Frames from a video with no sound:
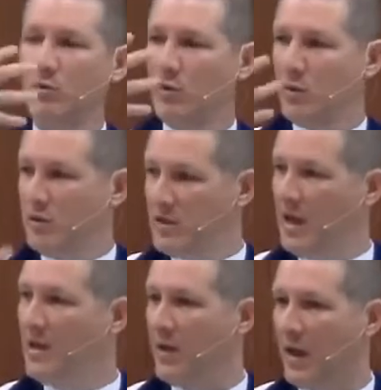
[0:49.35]
We will
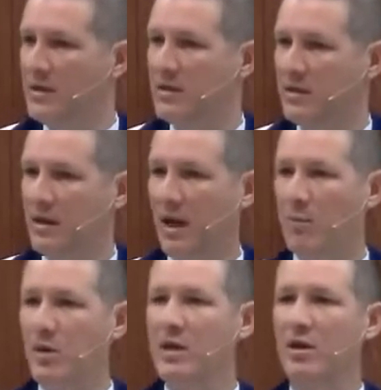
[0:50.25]
take that
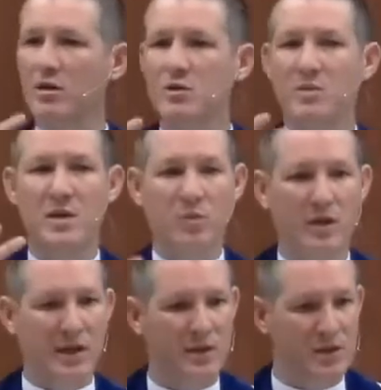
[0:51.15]
and be those
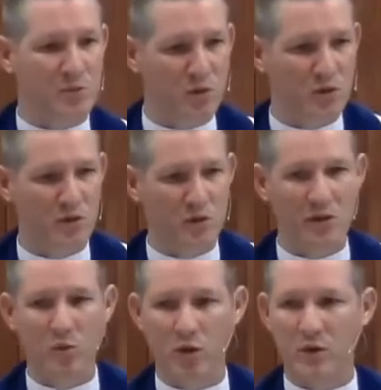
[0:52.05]
people in the spirit,
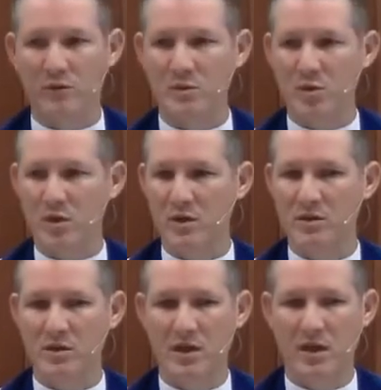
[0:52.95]
in the world of
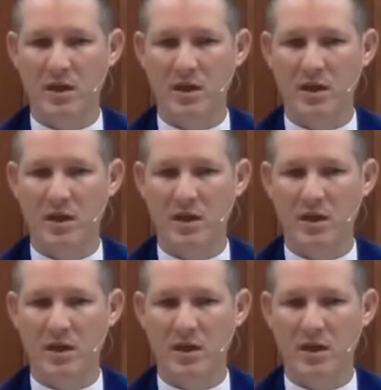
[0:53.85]
spirits.